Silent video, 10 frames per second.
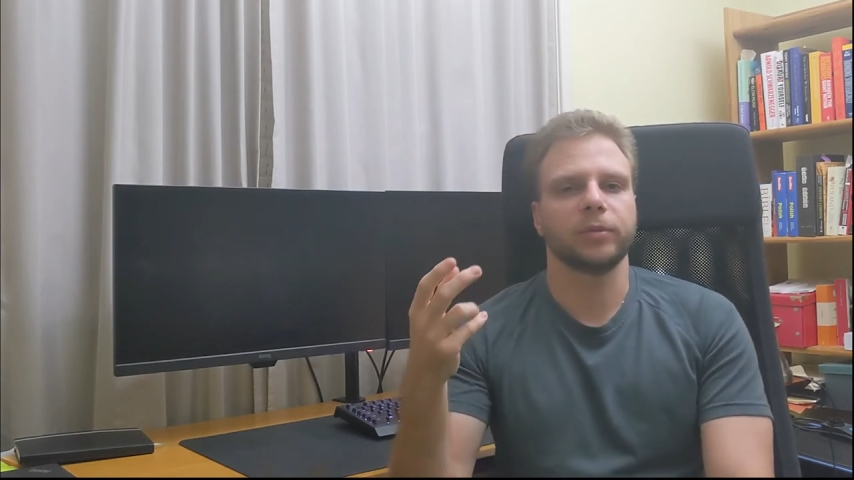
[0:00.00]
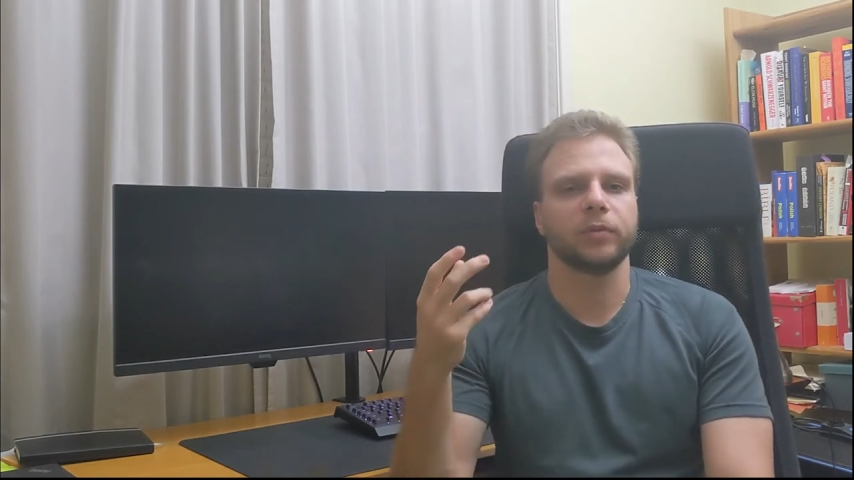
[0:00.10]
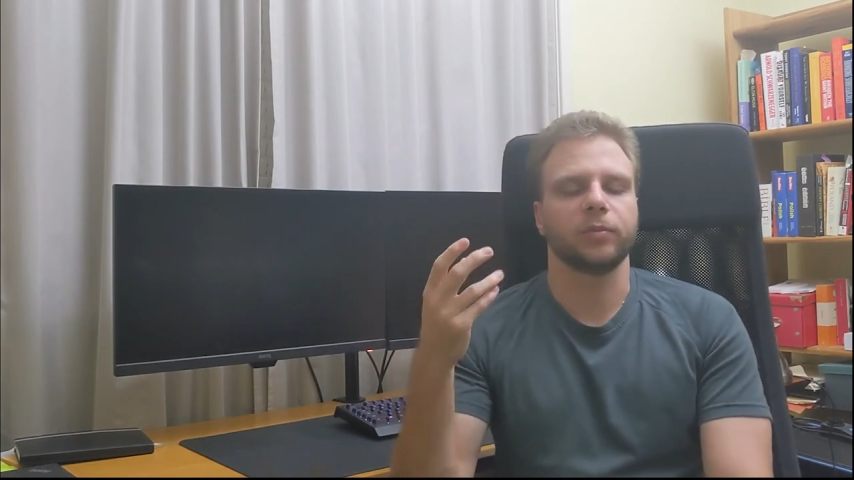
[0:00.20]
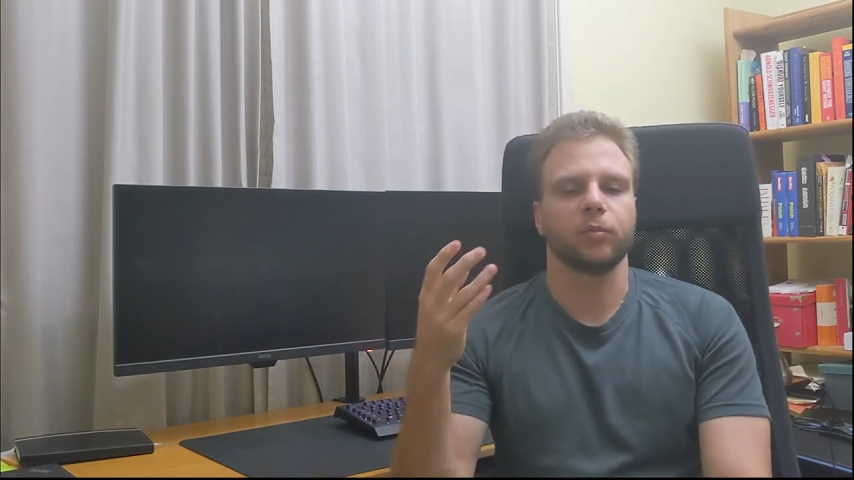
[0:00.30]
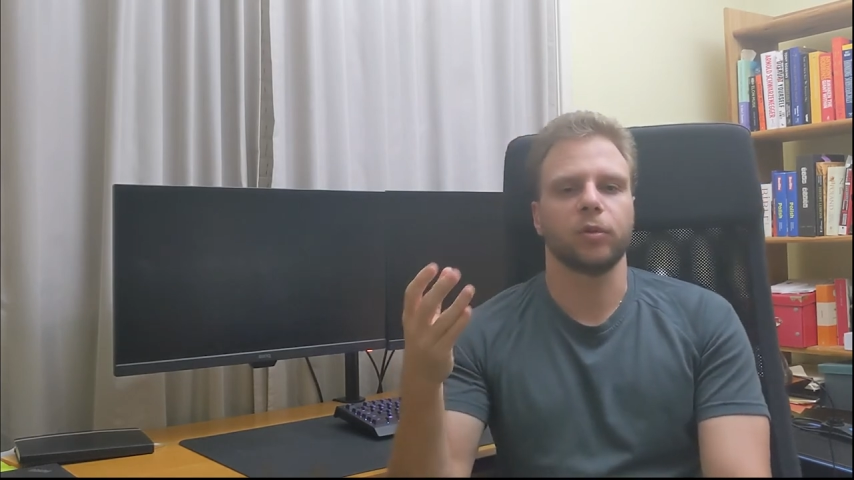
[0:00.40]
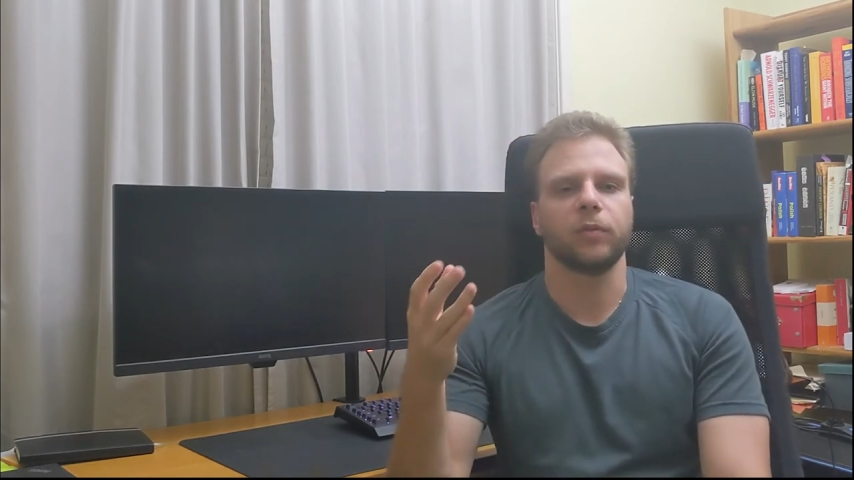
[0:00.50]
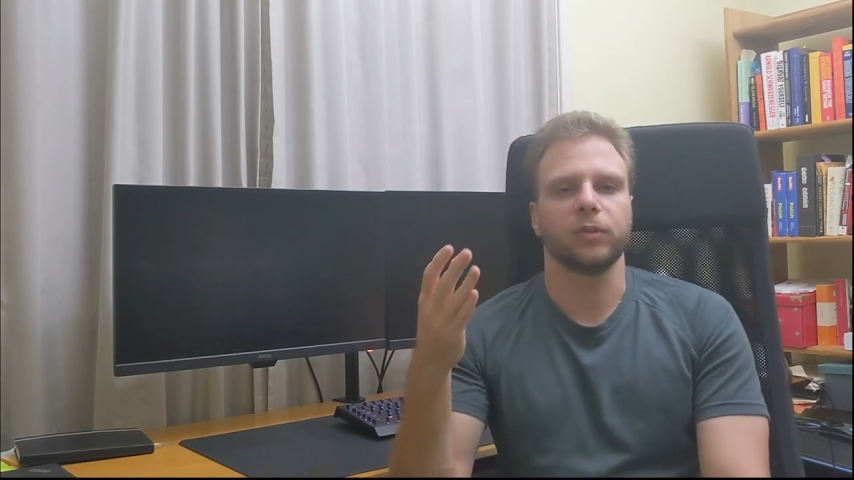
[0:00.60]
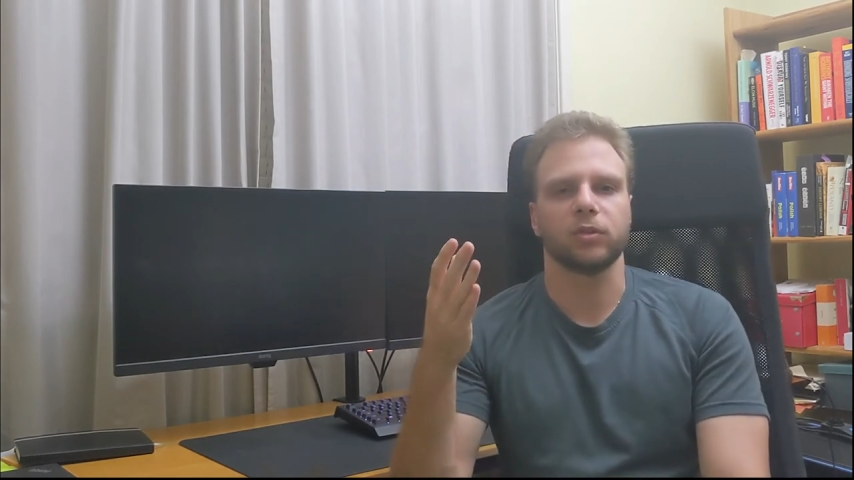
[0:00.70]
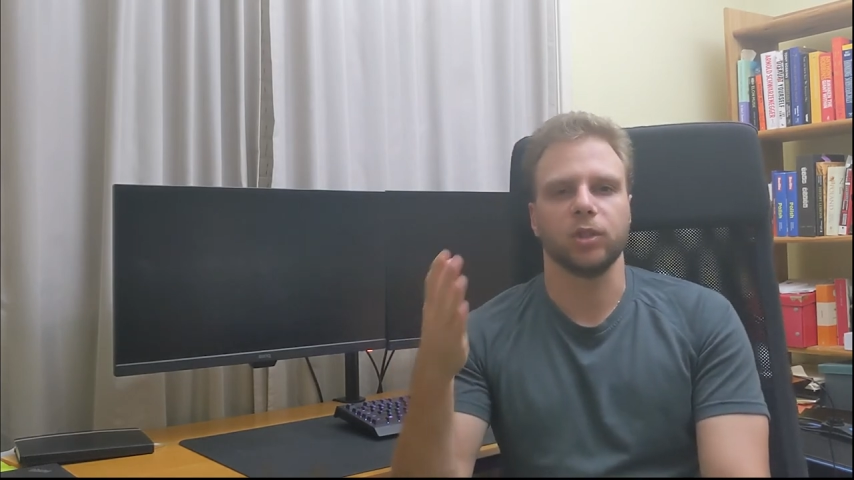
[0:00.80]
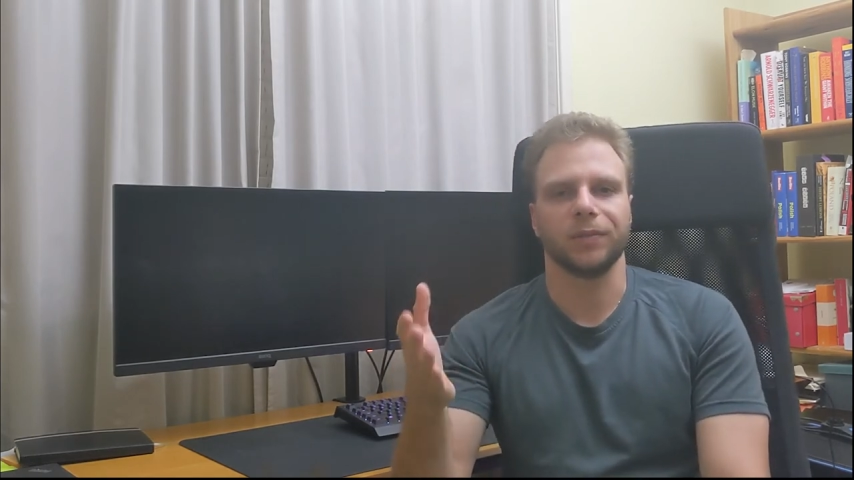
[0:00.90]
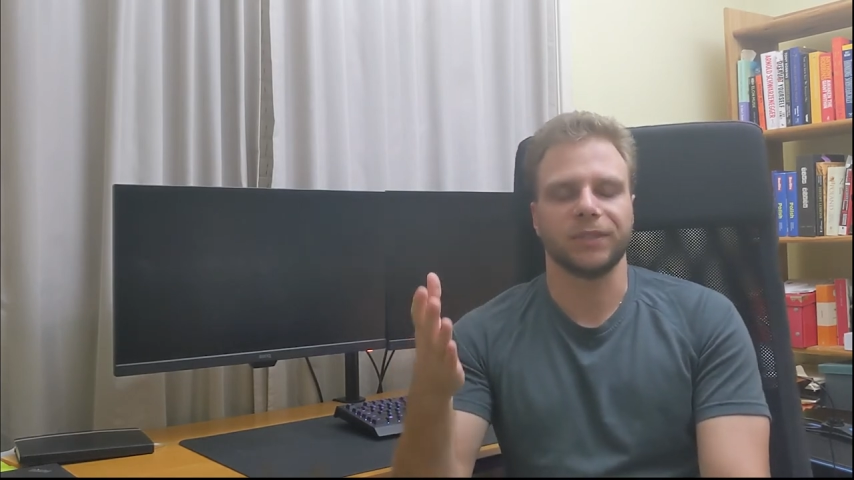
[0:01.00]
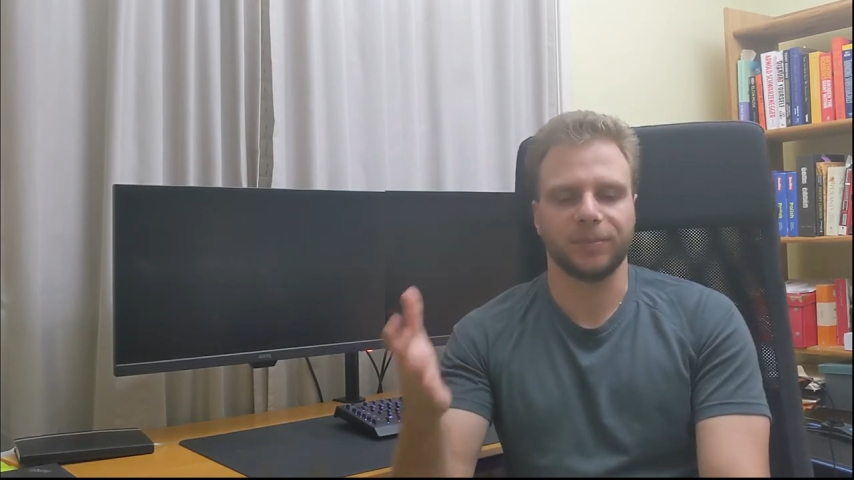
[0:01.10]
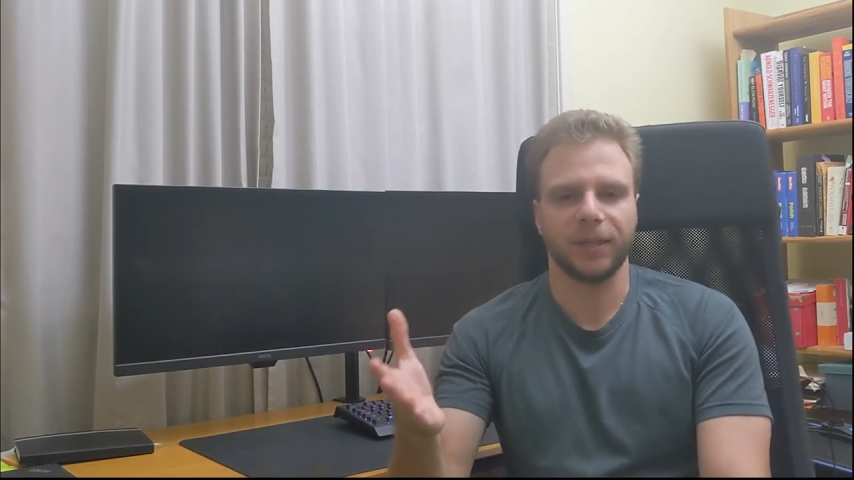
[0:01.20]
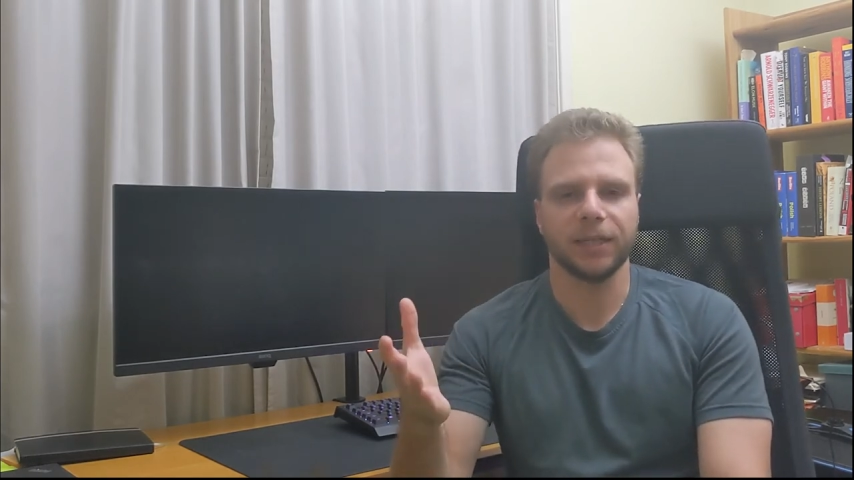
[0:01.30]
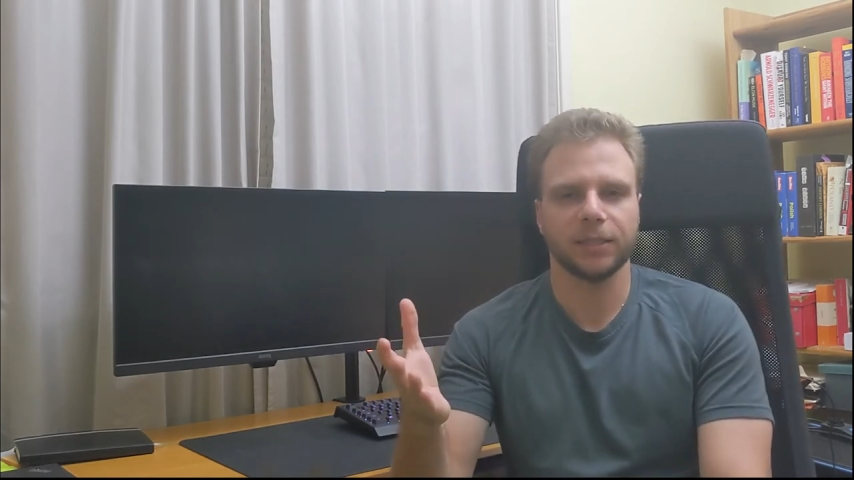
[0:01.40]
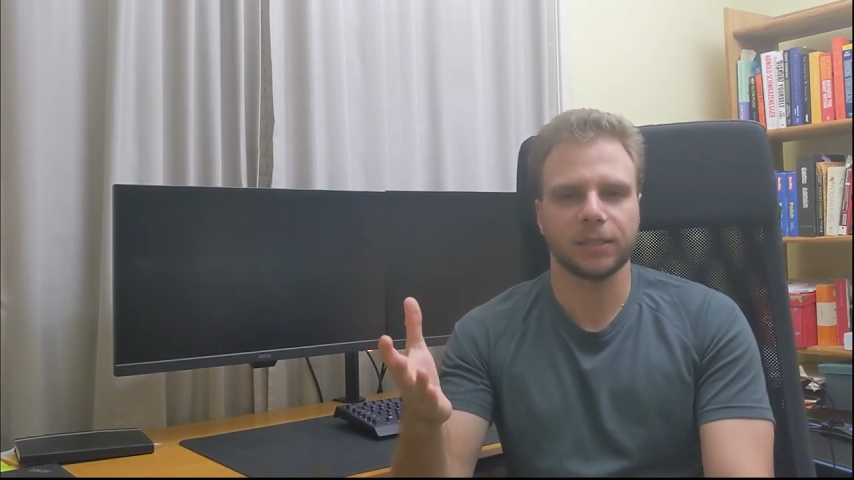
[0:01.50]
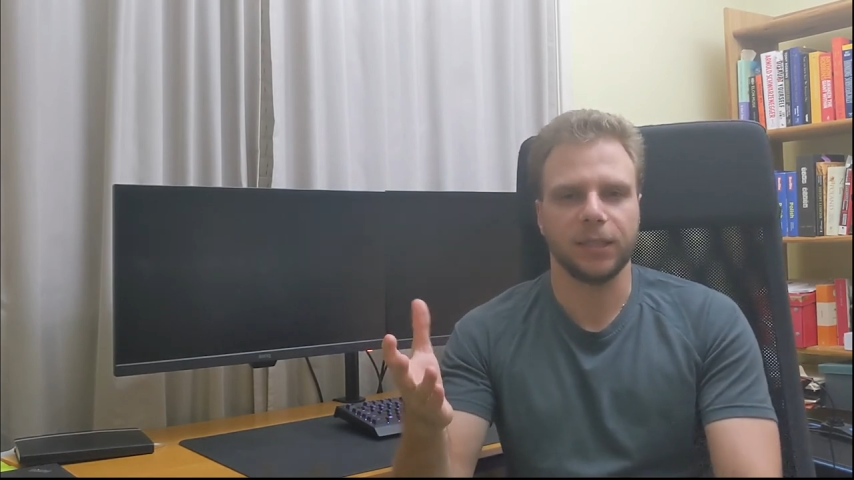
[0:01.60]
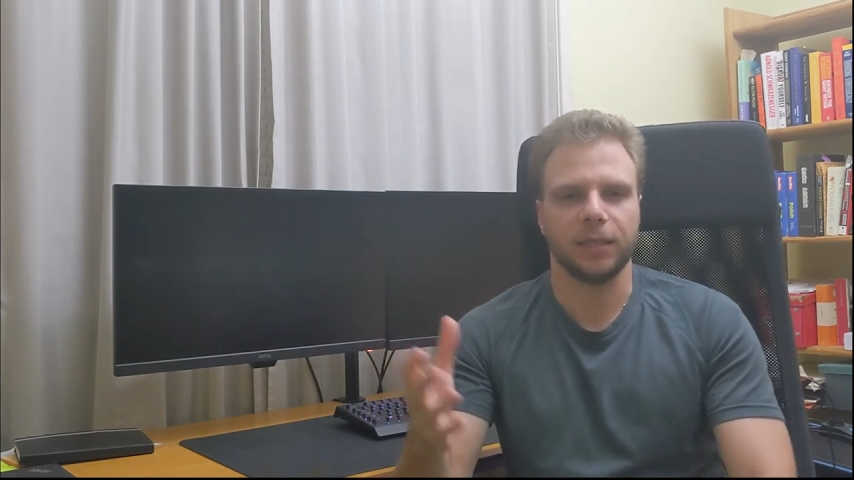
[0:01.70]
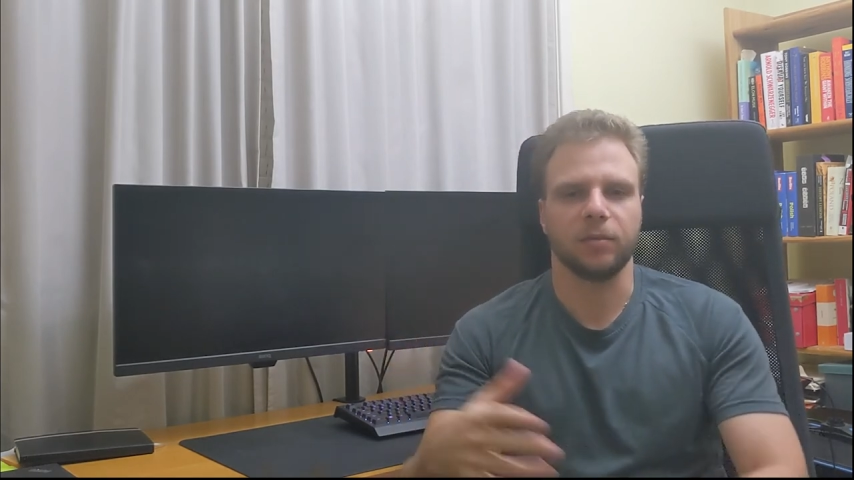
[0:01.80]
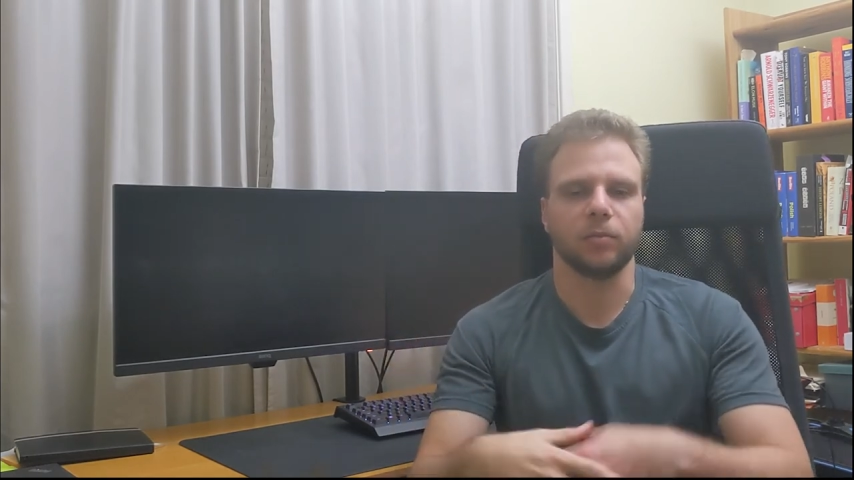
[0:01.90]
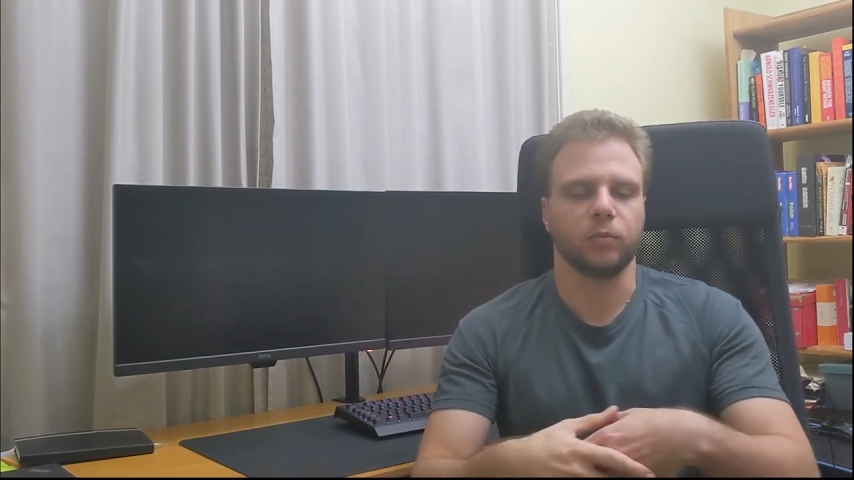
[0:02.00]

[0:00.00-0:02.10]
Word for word: of improving server speeds and uh,